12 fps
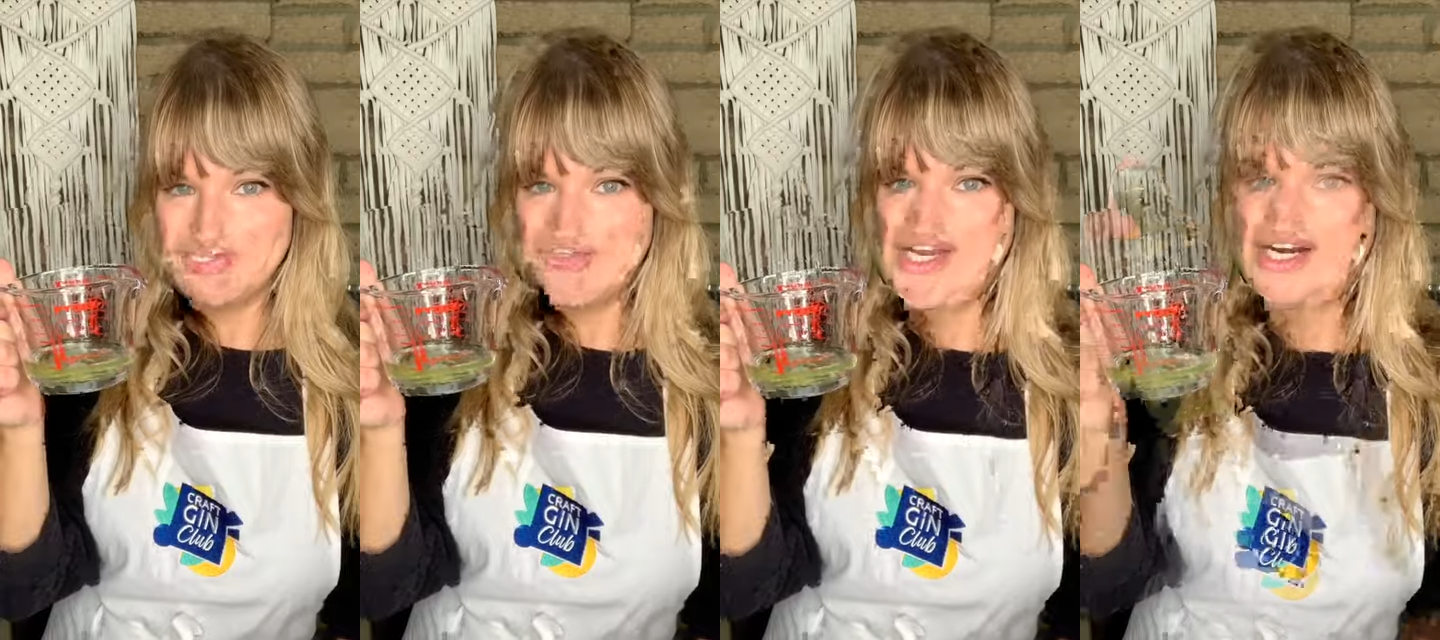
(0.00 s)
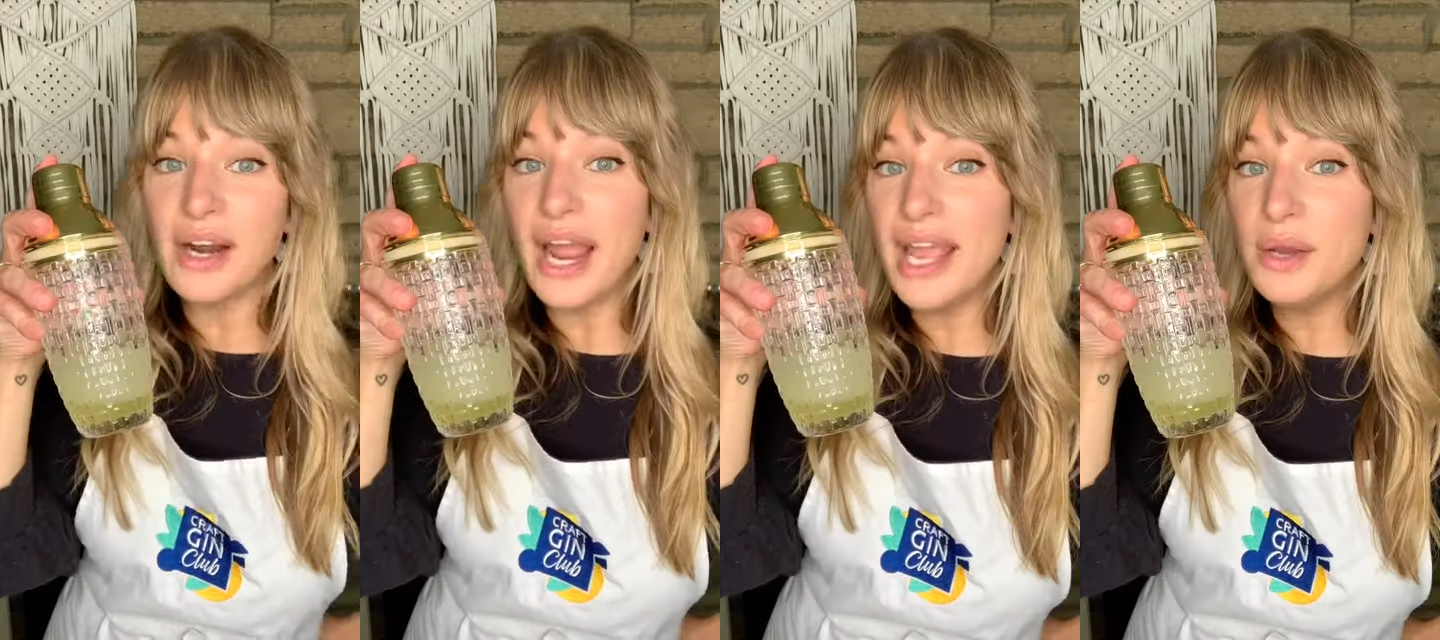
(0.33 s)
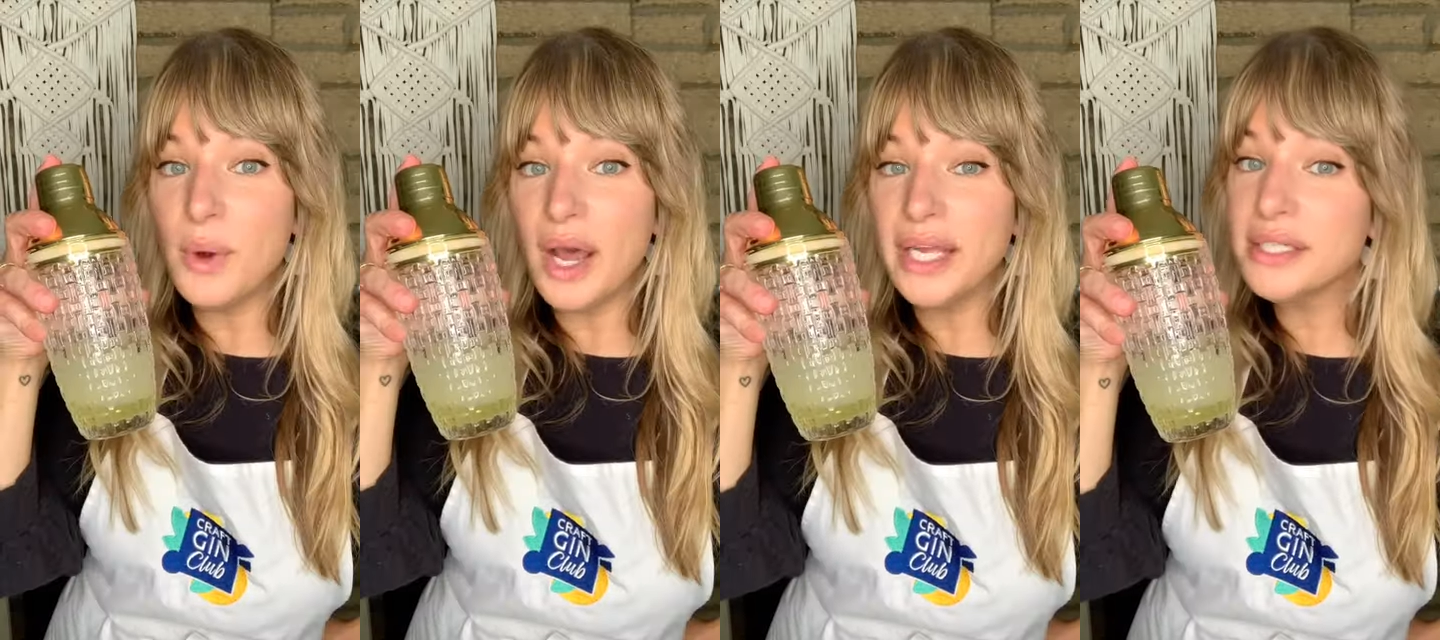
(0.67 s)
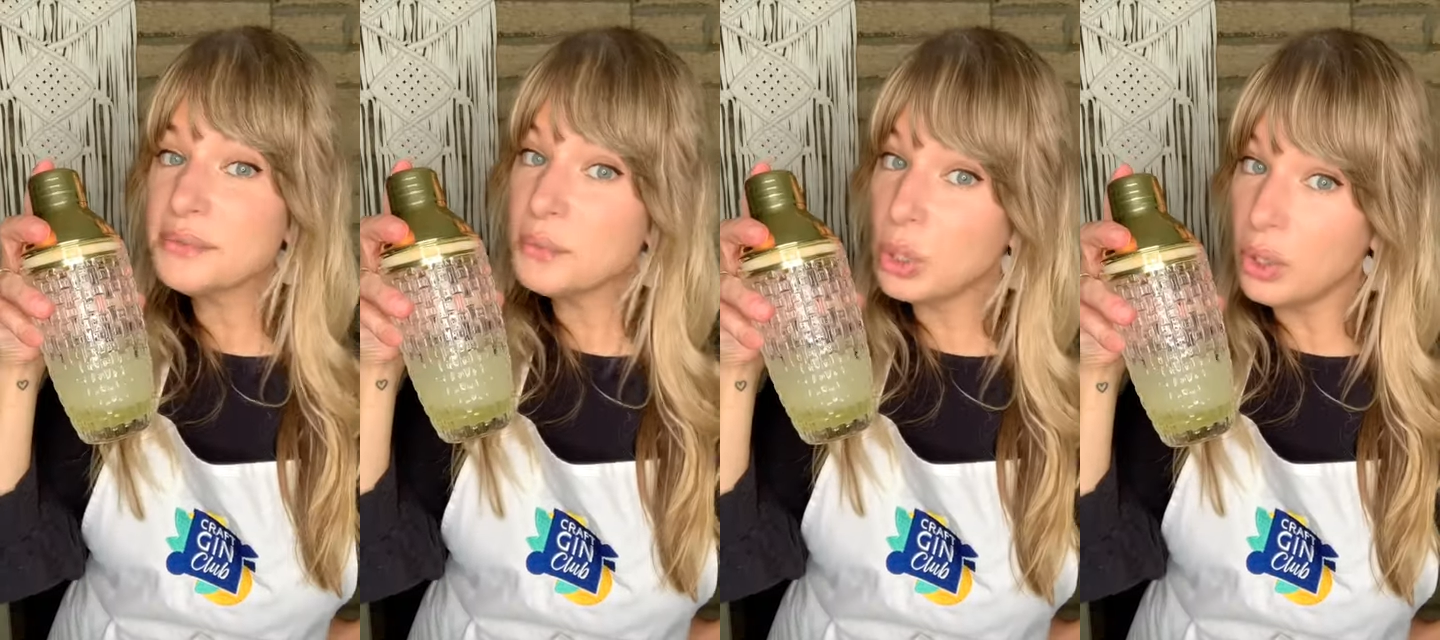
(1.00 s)
that our egg
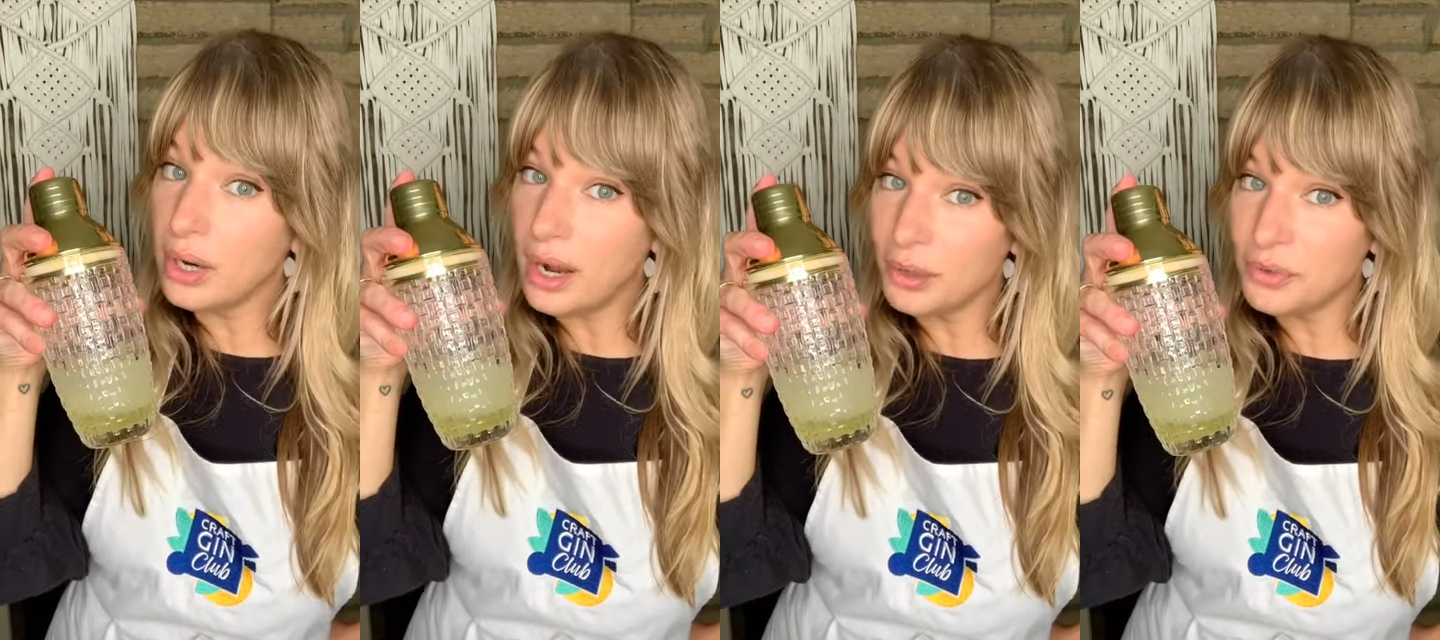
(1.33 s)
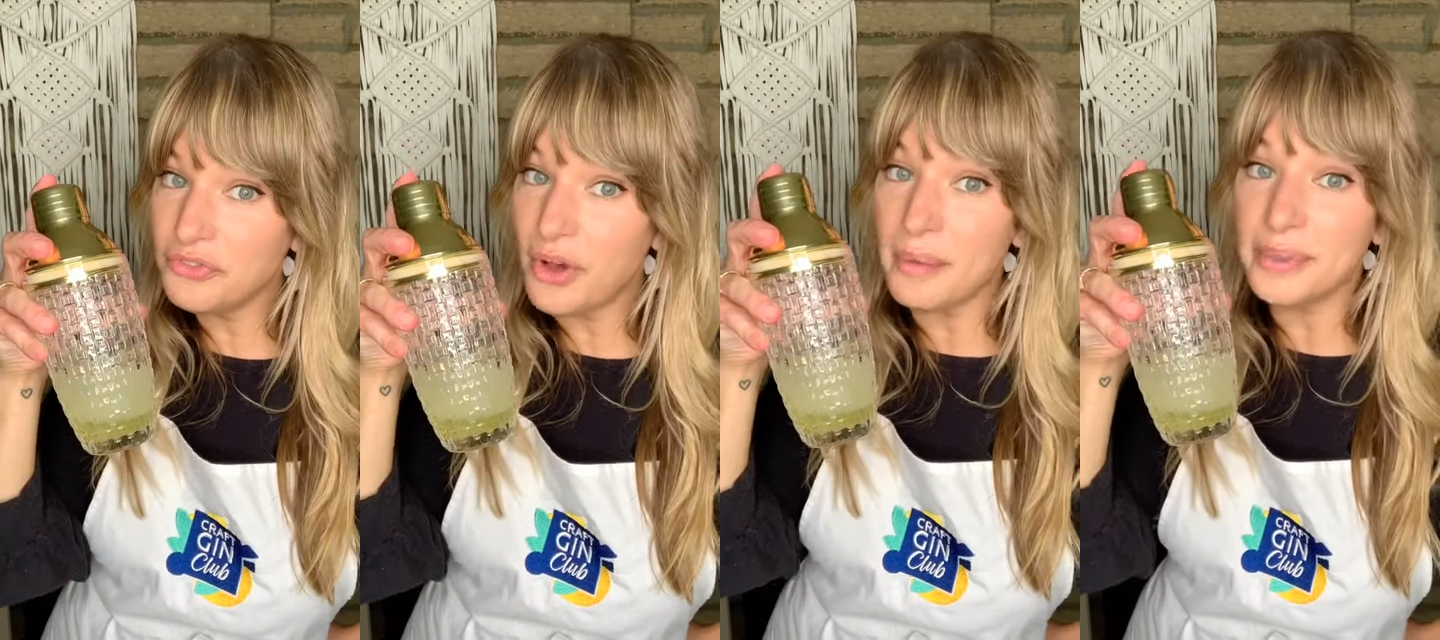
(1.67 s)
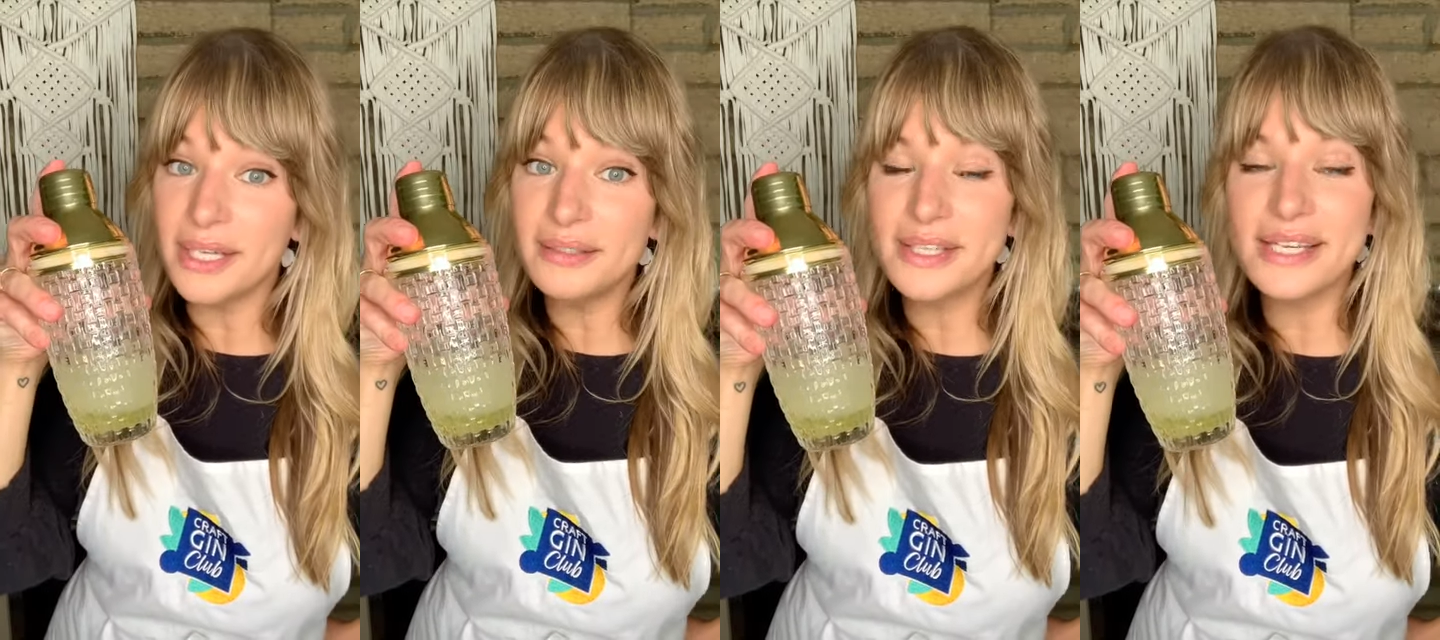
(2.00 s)
white or aquafaba